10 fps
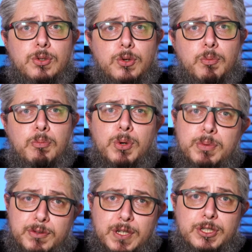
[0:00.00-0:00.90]
you look more
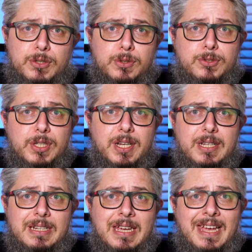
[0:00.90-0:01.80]
professional on
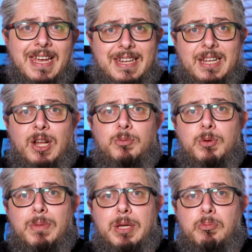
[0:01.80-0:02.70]
screen and help you
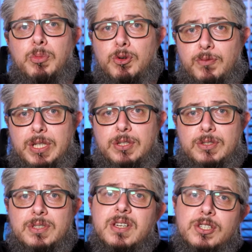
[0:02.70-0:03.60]
make more
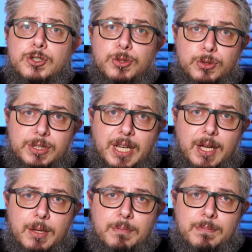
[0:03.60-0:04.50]
videos in short
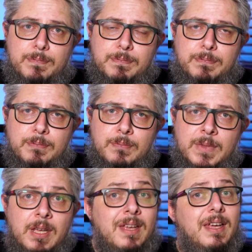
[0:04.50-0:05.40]
time.
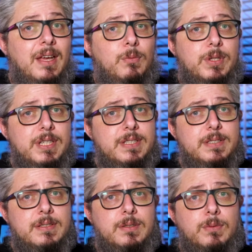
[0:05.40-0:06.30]
And with
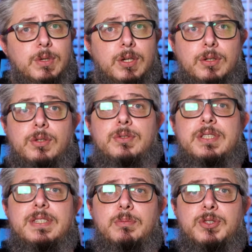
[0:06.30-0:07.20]
this, we conclude
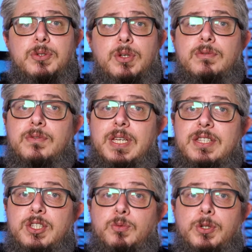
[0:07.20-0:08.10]
this episode of
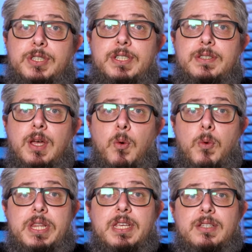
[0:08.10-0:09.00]
Is It Worth It? With the